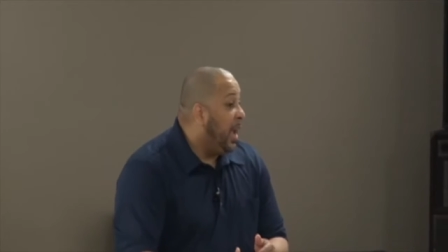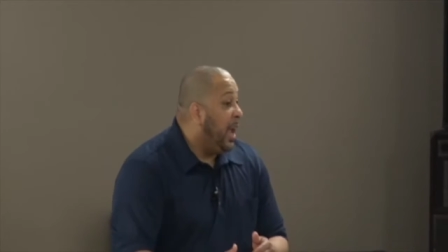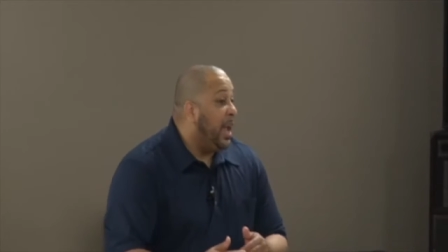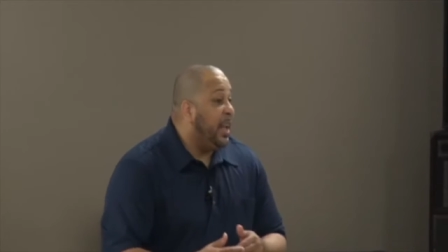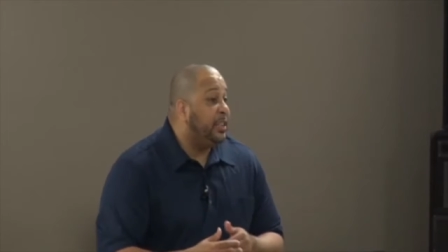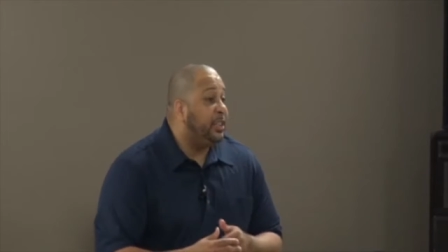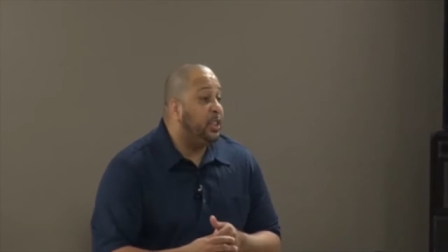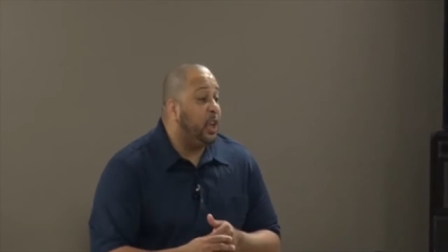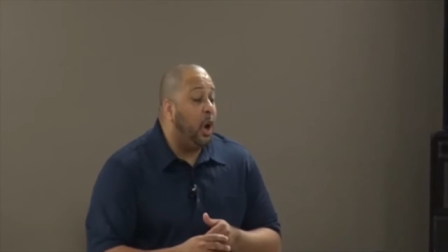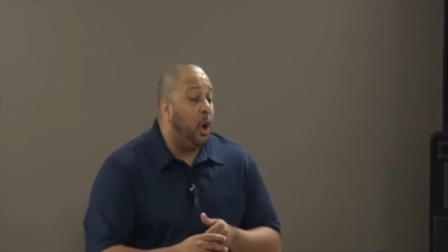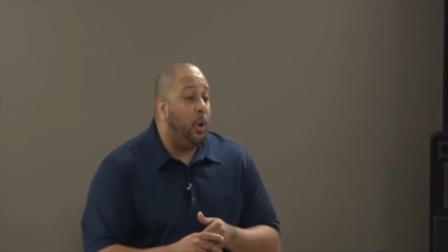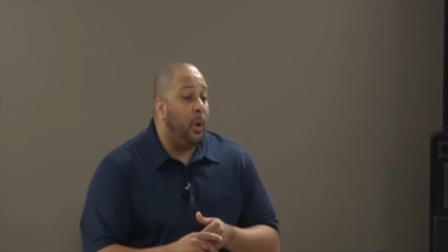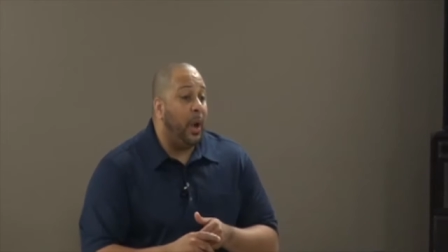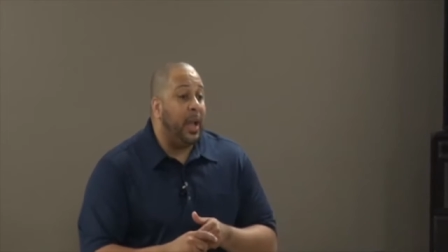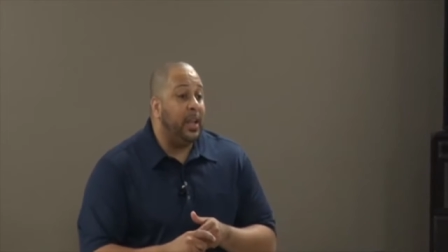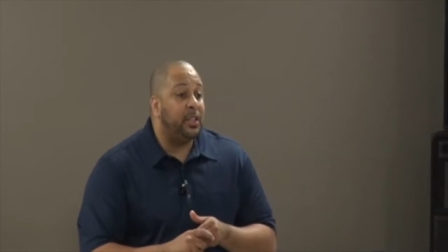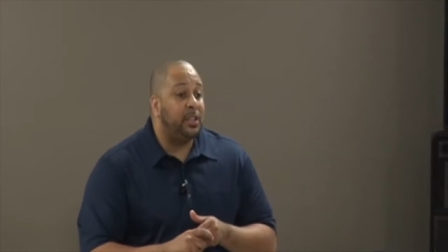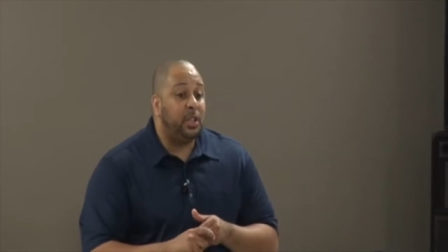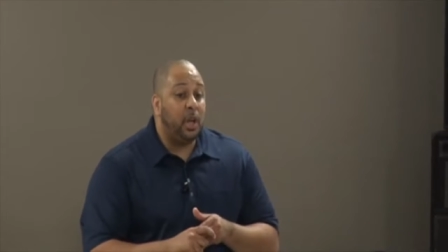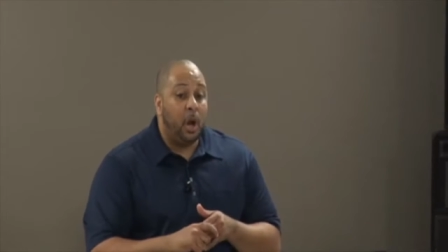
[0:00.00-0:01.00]
And so
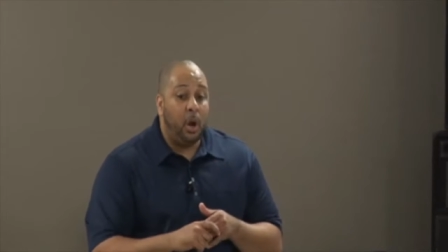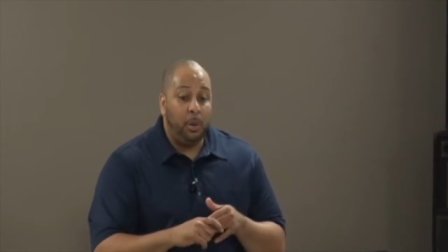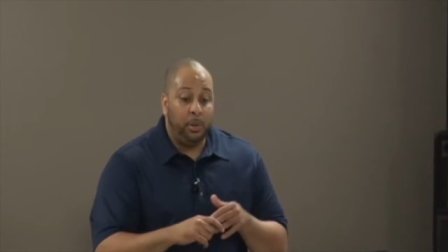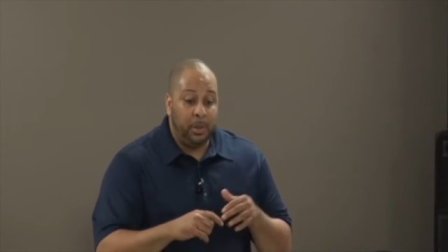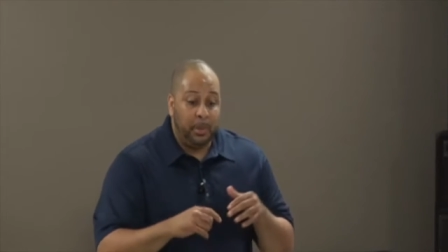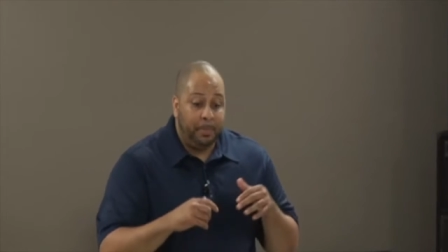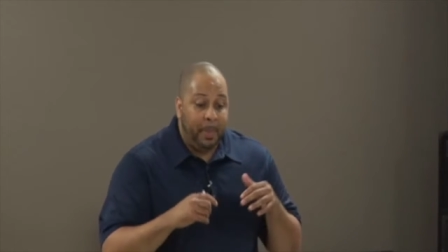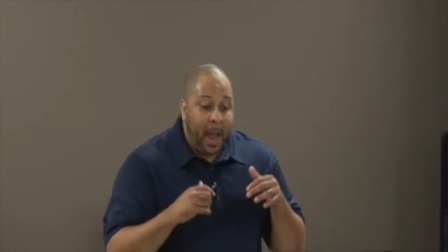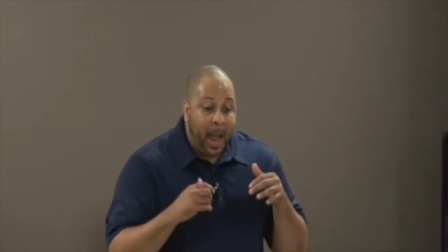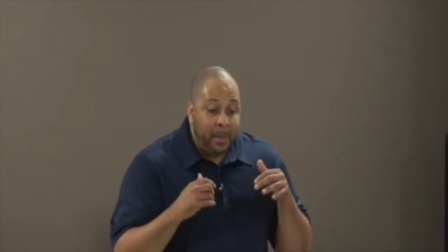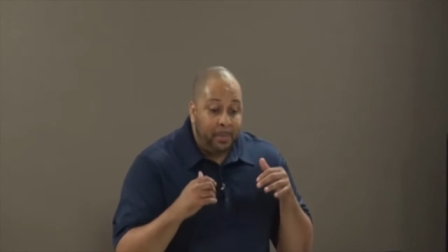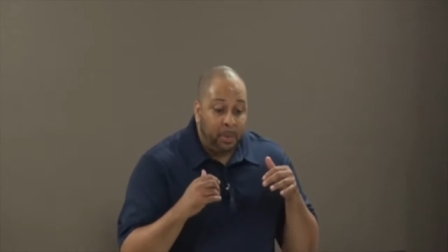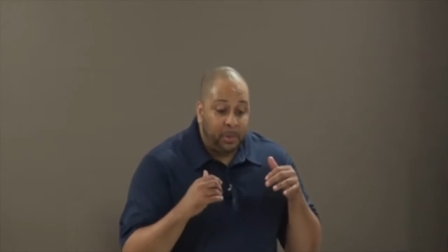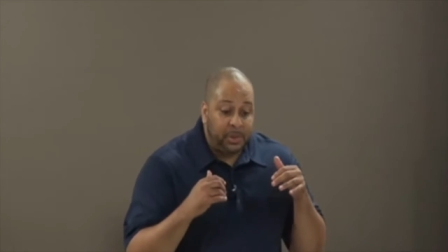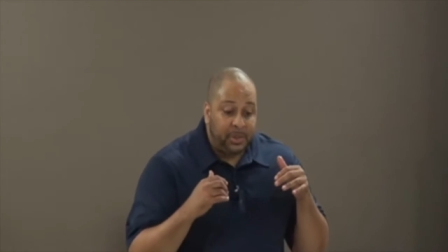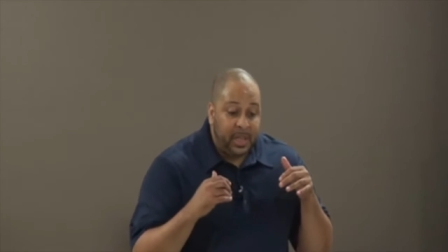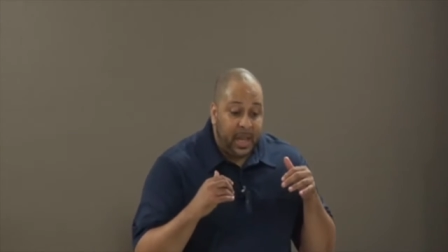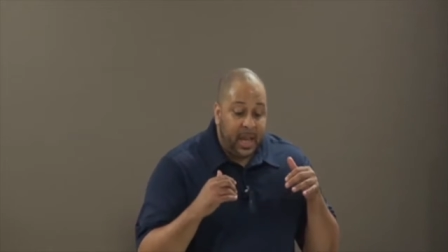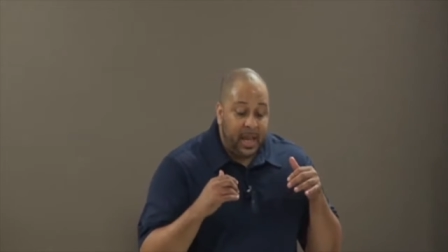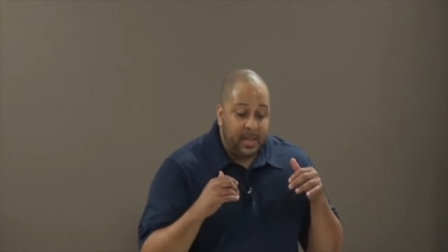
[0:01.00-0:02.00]
and so the Bible
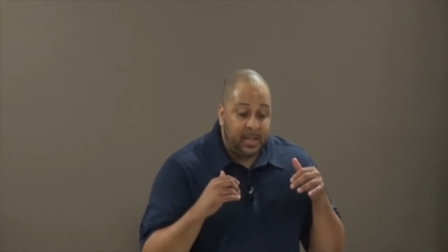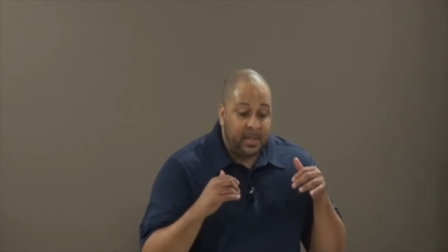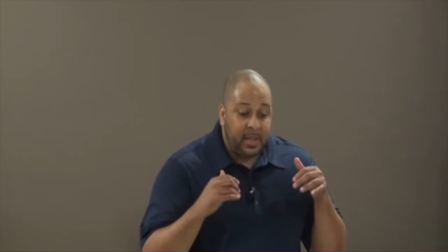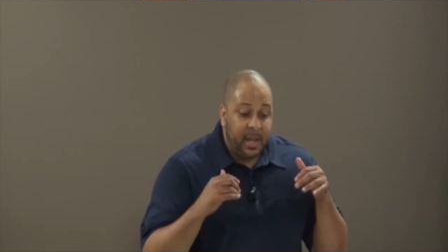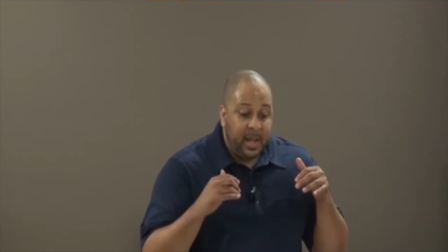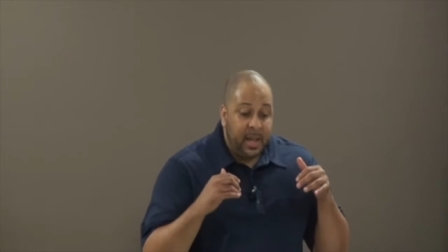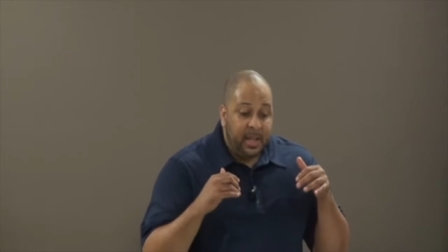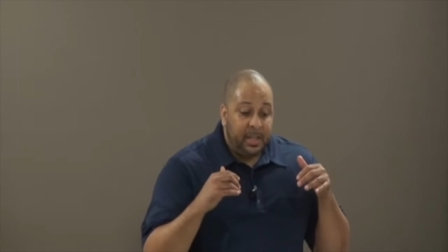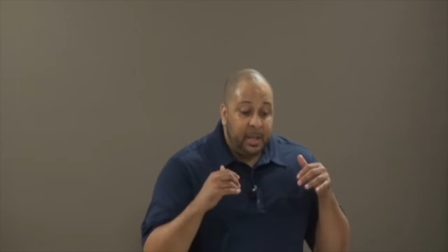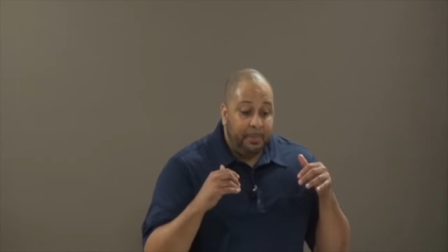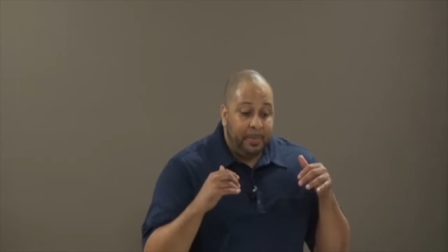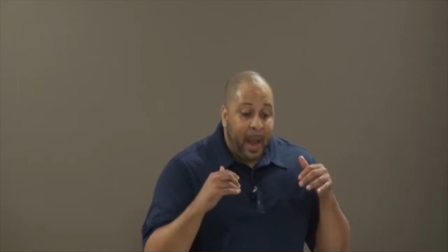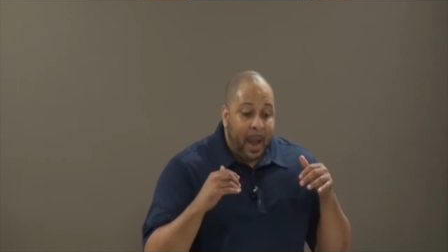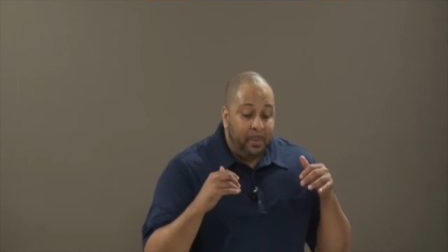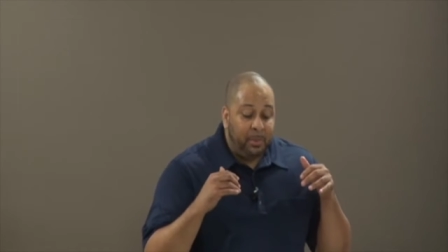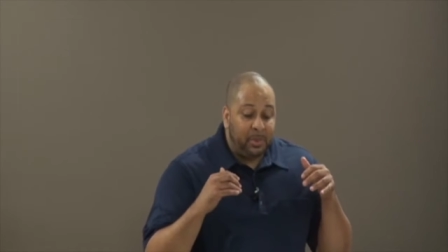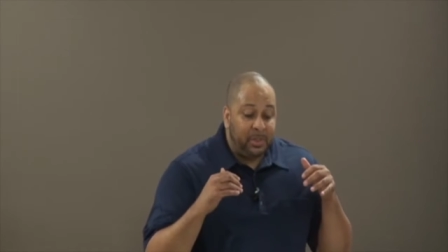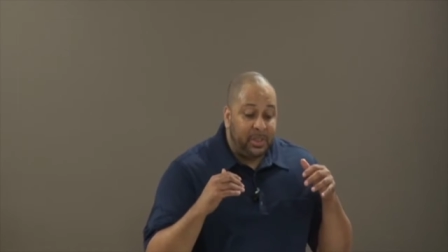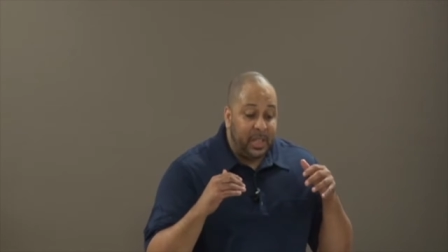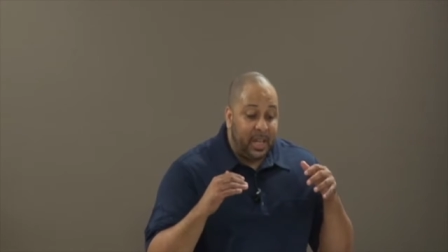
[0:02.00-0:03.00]
says the
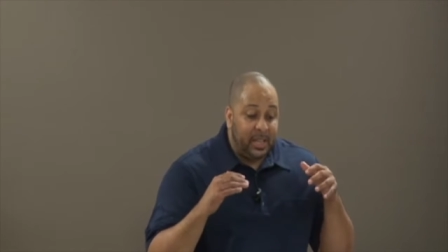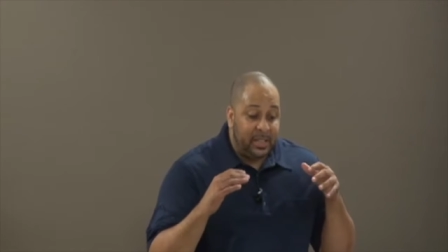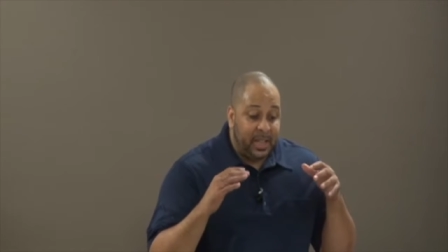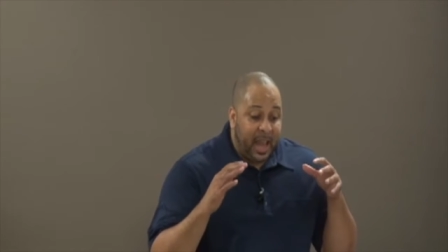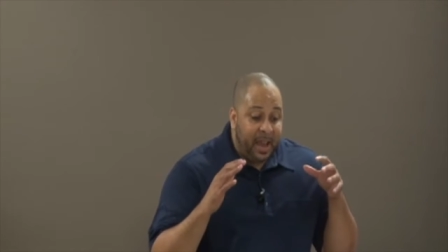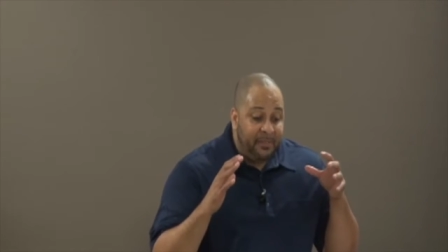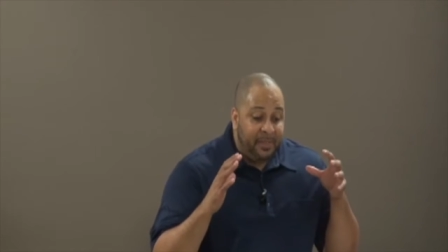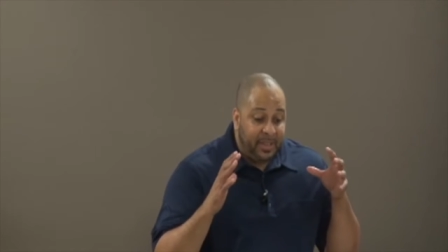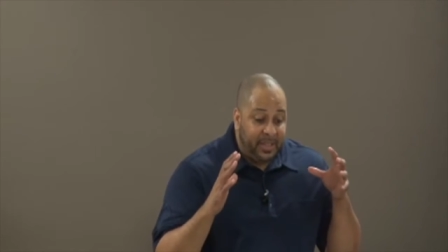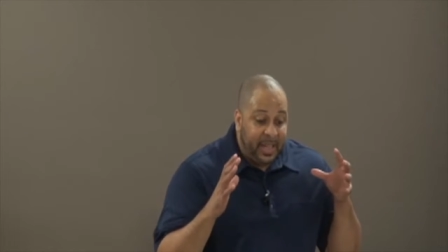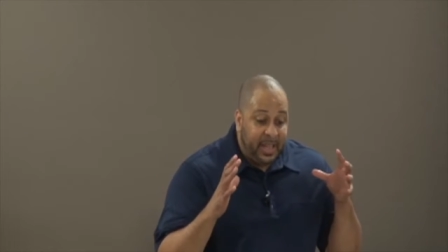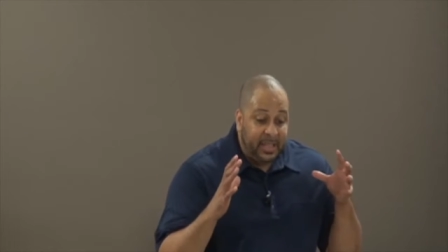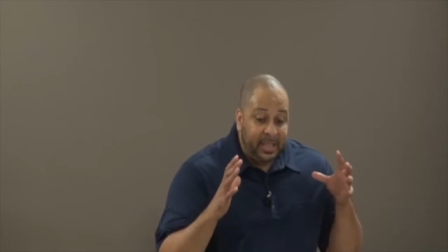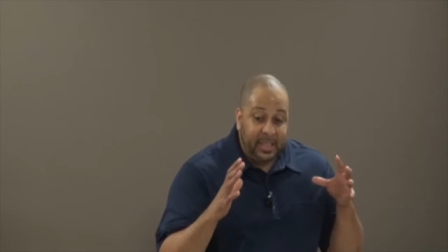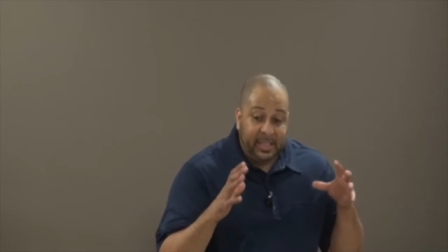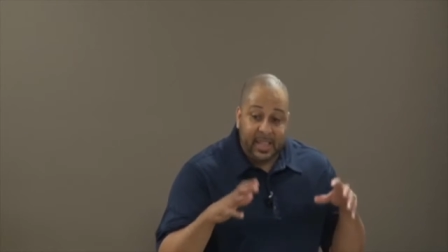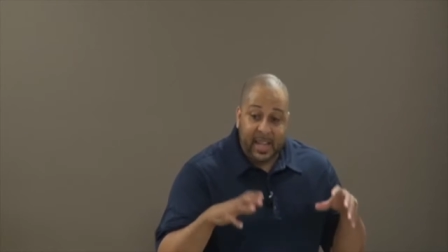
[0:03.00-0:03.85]
Bible says evidently